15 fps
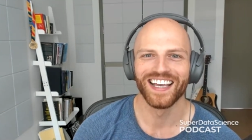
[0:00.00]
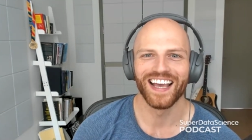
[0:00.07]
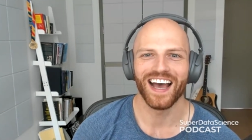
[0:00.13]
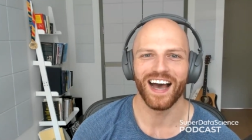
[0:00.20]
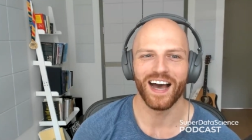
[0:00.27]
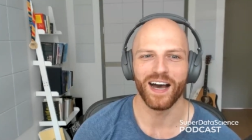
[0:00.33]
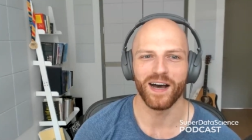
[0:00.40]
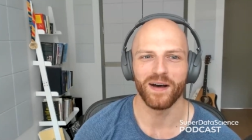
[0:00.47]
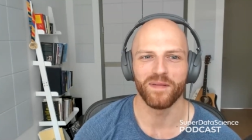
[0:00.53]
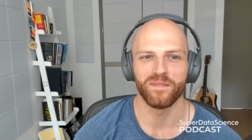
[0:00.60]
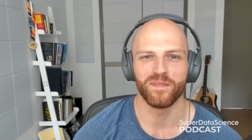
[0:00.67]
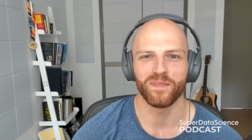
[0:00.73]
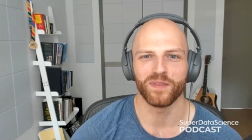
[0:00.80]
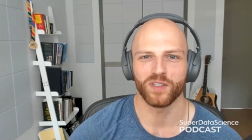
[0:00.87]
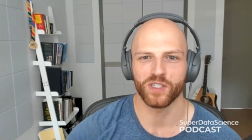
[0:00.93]

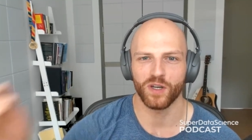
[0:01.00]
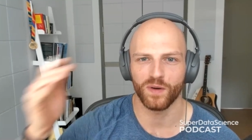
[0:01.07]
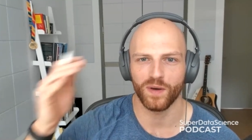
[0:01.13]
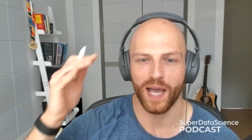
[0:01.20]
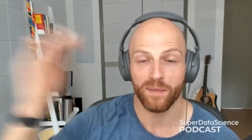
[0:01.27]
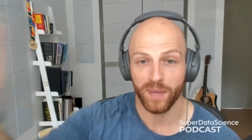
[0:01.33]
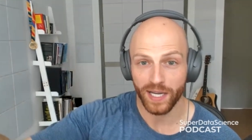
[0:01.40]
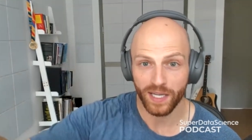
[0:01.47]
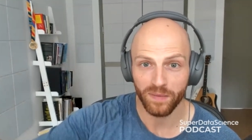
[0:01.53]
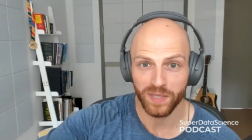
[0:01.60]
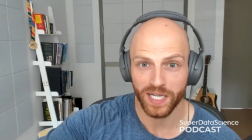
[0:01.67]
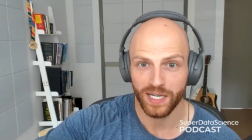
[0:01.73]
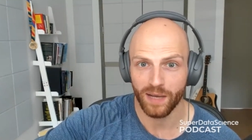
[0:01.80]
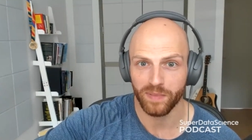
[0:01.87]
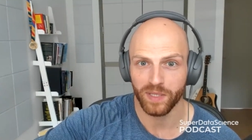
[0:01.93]
Um, so at my
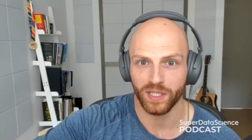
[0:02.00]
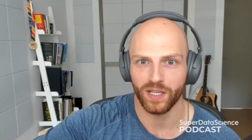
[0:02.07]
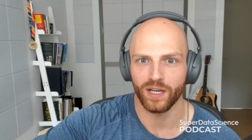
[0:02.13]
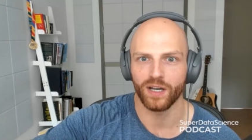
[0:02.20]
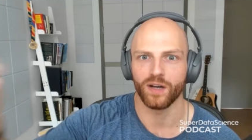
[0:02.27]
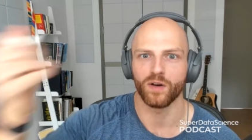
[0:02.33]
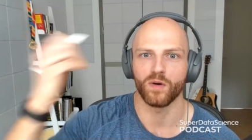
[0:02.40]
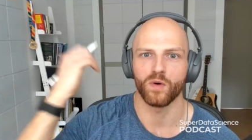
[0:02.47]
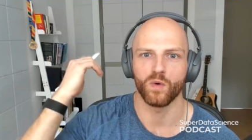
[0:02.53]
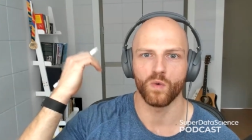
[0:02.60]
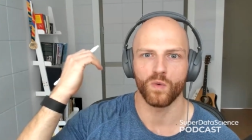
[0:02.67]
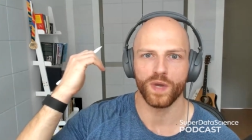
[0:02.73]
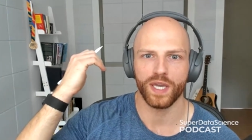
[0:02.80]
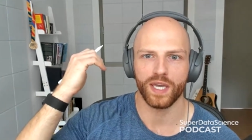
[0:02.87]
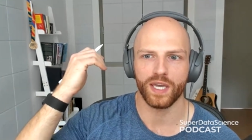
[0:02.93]
company Nebula,
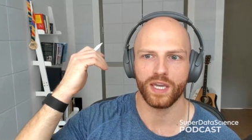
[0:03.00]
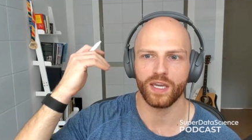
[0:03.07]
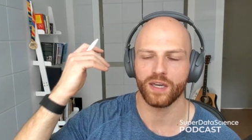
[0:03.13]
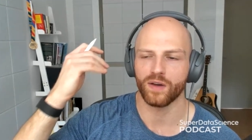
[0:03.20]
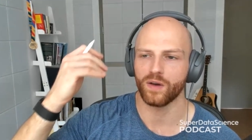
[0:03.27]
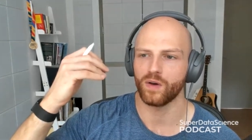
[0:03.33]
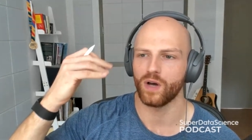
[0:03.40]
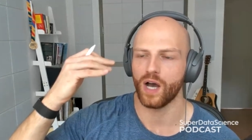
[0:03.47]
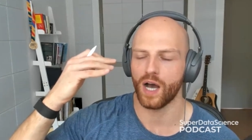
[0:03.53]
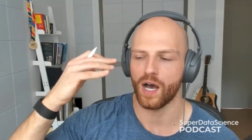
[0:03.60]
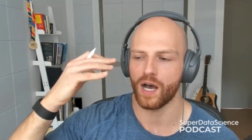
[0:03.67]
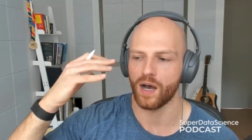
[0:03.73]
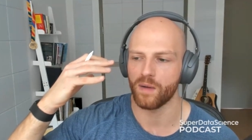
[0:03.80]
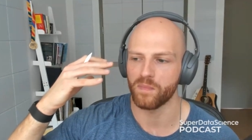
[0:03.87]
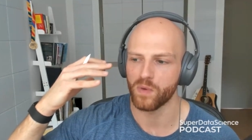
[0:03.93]
we
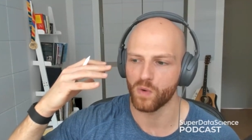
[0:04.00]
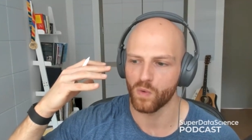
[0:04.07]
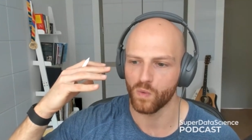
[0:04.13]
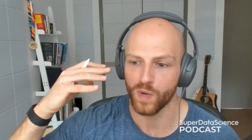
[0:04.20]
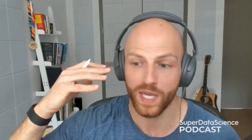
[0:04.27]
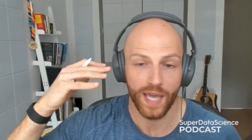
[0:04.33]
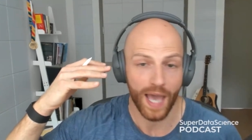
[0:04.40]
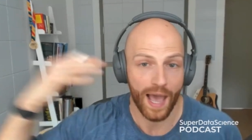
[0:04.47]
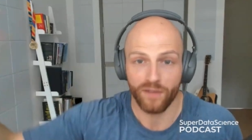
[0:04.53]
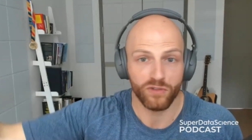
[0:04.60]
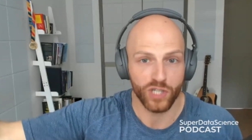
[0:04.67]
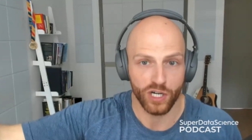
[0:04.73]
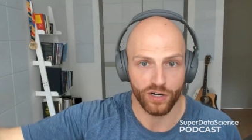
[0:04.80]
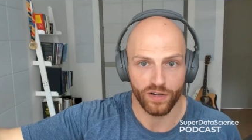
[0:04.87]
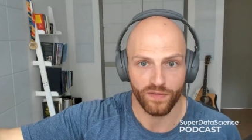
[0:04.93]
um, we have
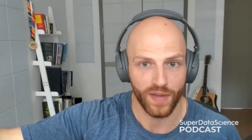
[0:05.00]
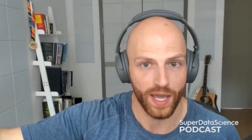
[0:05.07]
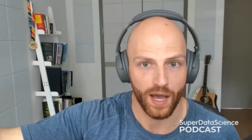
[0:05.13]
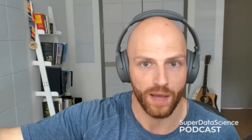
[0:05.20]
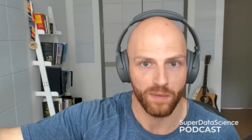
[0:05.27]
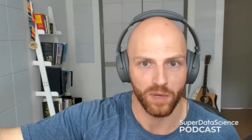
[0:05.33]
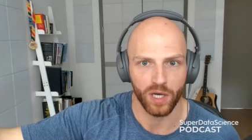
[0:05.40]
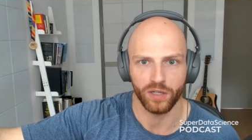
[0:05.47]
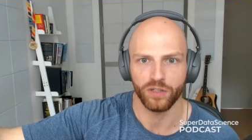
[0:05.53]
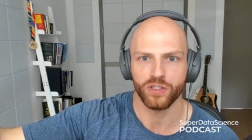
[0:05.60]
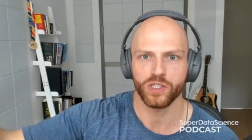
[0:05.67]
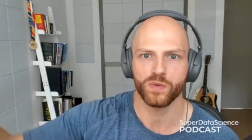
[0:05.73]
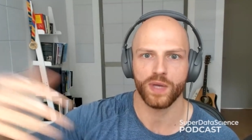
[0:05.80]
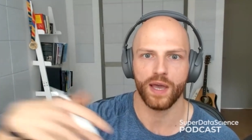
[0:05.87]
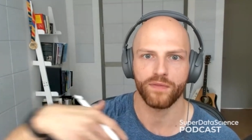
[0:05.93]
generative AI
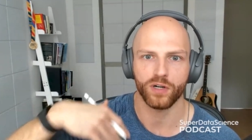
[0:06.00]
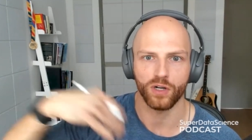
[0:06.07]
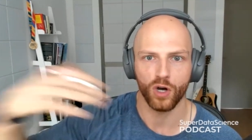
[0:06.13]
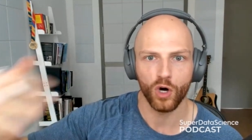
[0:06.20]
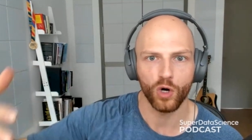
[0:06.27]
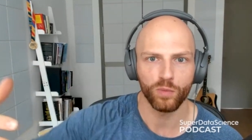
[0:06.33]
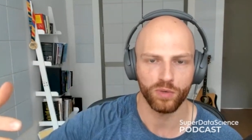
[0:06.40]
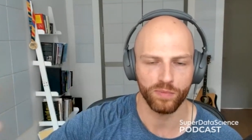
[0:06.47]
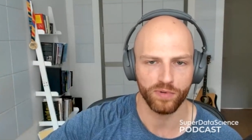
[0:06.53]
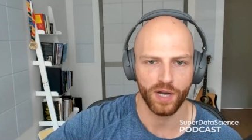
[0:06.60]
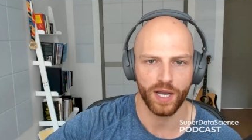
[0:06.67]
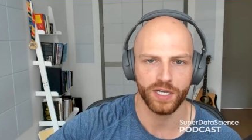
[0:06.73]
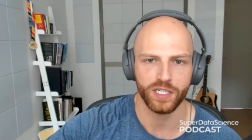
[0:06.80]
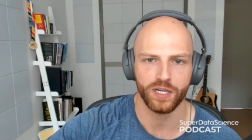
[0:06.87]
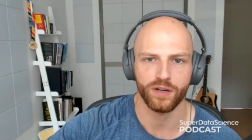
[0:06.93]
models. We have our own
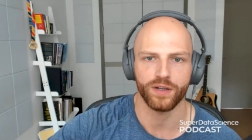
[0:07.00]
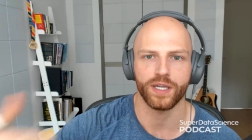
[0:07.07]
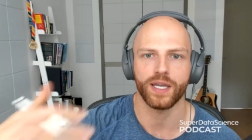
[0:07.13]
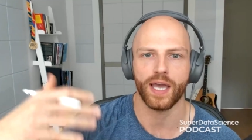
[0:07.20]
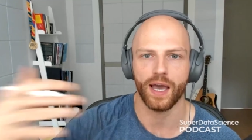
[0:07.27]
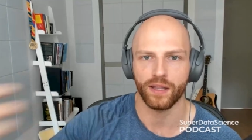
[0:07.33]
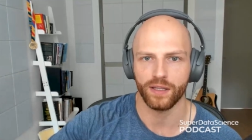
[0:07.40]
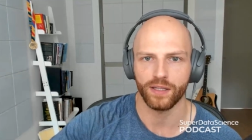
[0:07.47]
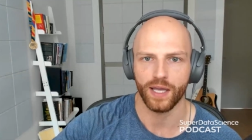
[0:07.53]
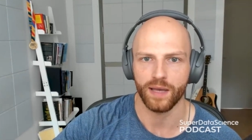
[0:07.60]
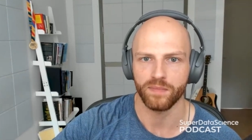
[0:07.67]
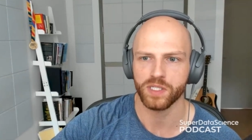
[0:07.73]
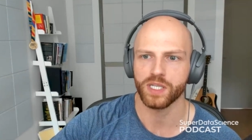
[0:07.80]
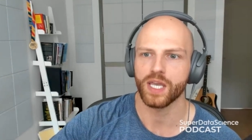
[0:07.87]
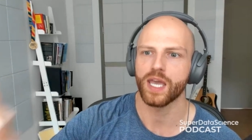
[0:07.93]
proprietary
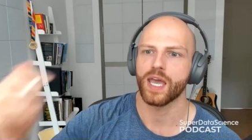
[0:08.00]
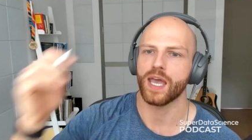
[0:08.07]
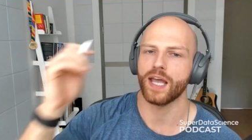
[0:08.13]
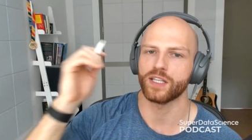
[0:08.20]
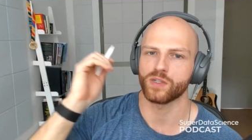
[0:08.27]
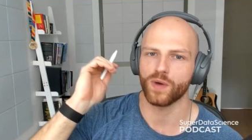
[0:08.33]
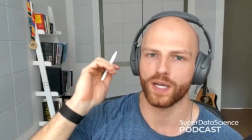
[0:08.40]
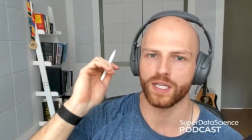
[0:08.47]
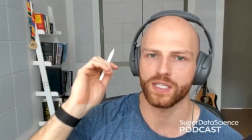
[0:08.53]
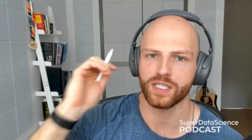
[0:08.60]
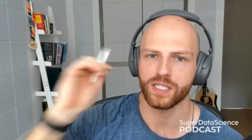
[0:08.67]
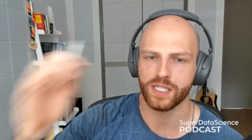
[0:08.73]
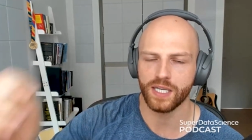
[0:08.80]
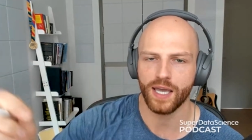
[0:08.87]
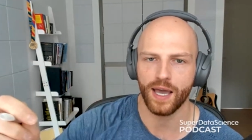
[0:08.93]
LLMs, and so I can
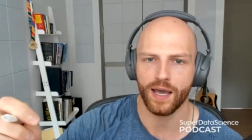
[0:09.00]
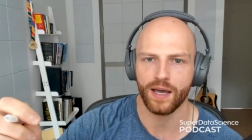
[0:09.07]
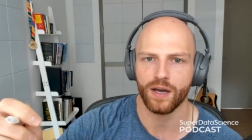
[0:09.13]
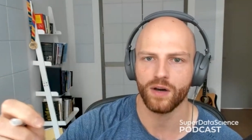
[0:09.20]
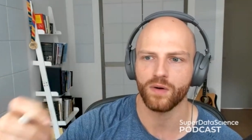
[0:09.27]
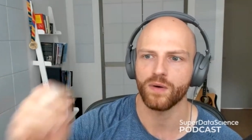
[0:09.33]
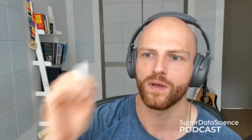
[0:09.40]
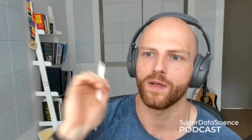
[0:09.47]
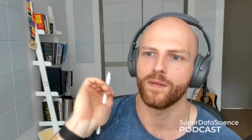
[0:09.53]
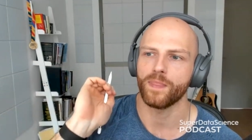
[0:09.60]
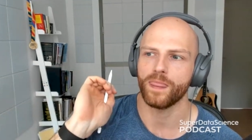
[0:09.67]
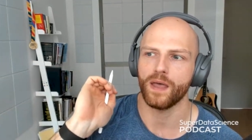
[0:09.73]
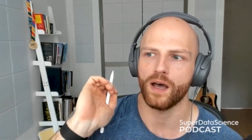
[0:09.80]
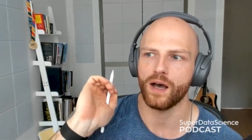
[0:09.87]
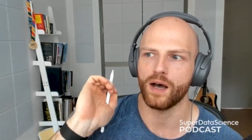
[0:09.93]
see how
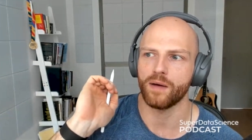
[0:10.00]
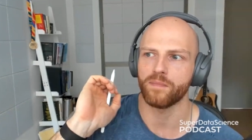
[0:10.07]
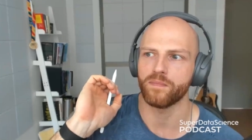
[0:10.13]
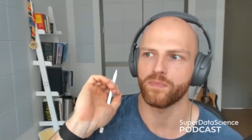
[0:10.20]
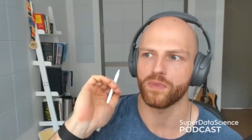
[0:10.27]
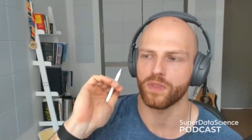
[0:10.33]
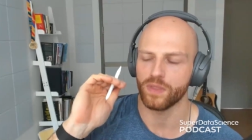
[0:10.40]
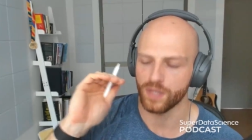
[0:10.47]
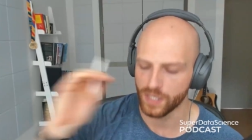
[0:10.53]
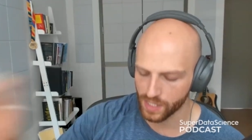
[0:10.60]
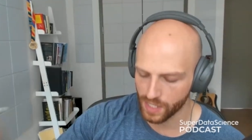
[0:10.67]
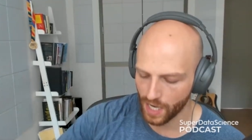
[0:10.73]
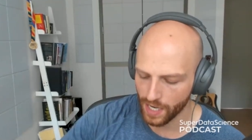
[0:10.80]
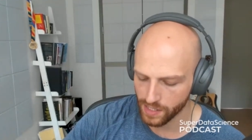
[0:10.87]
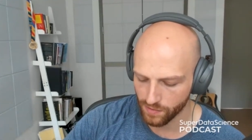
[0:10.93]
um, these
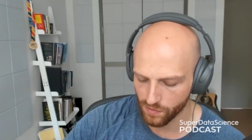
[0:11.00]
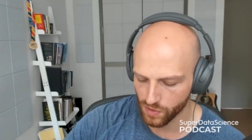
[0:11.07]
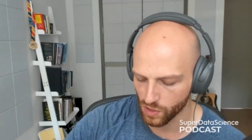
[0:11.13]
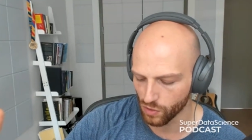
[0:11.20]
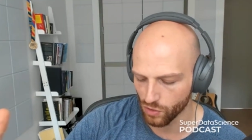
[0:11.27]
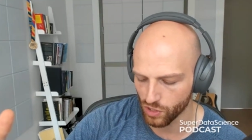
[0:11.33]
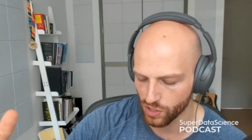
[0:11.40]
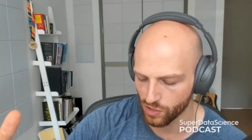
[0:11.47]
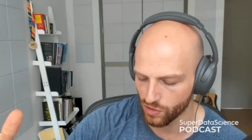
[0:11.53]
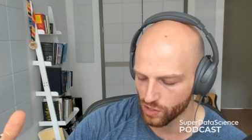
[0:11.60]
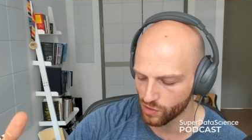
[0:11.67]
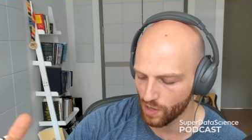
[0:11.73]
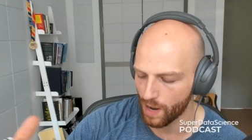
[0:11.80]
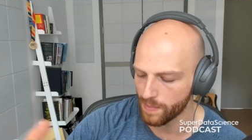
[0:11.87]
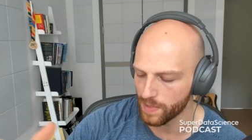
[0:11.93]
kinds of solutions you're
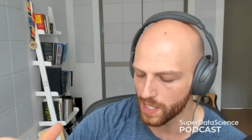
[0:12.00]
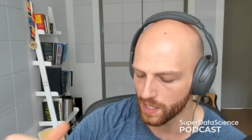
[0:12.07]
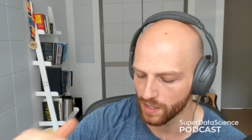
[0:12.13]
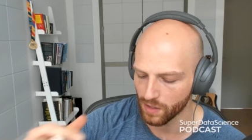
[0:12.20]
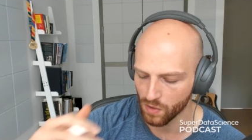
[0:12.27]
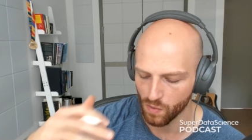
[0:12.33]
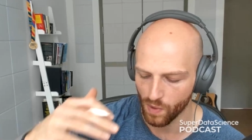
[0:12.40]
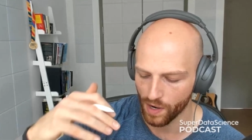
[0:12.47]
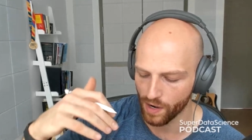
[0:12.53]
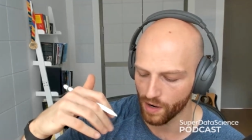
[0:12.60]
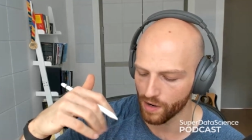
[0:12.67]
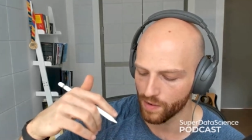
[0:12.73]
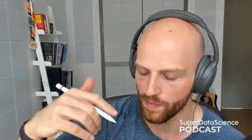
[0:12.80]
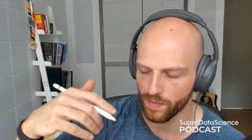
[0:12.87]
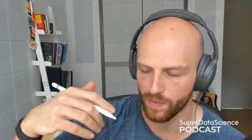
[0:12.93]
describing, where